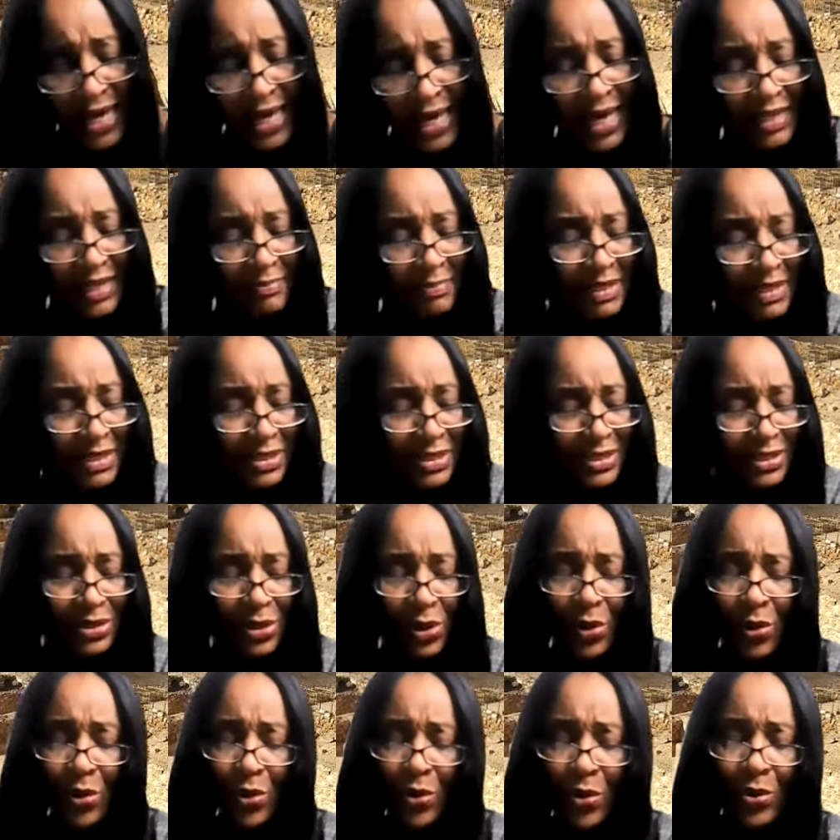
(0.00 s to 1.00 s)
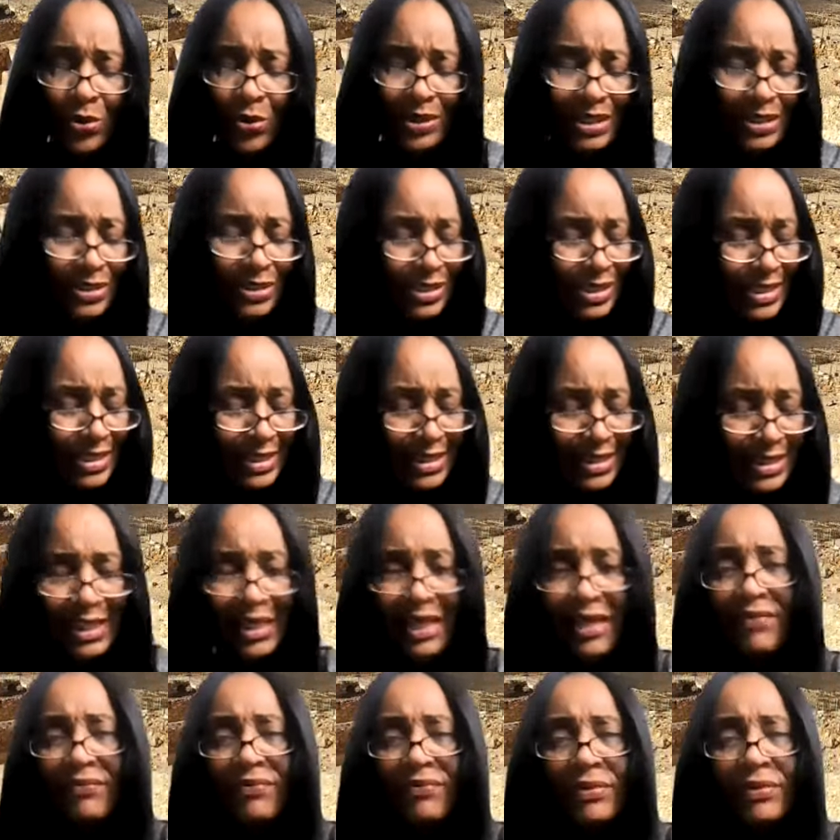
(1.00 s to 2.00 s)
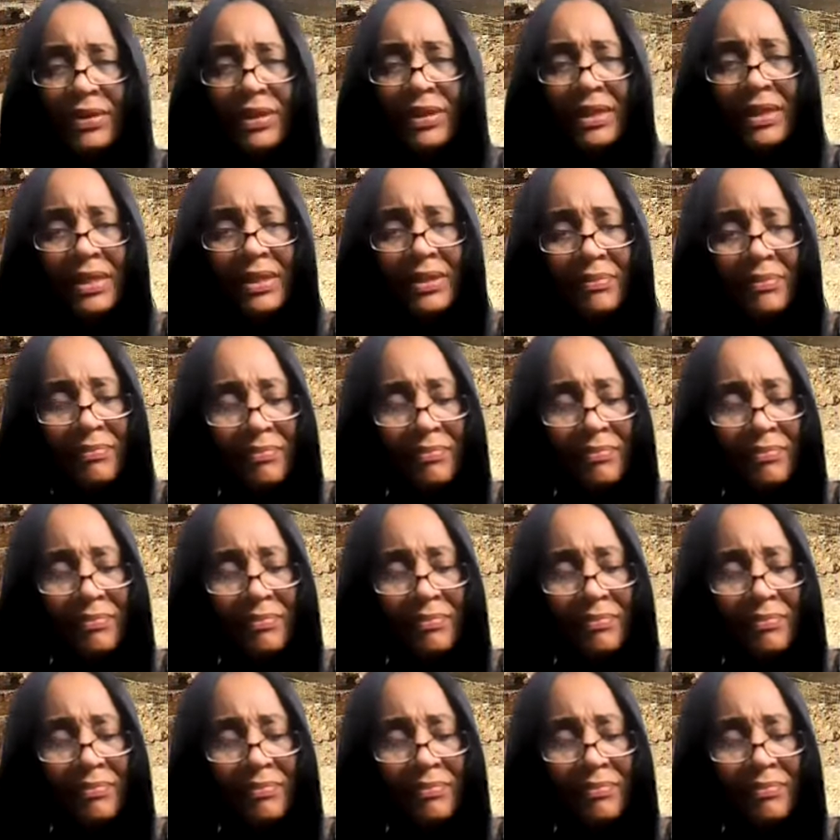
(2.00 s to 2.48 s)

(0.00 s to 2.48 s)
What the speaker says: has been sold into slavery,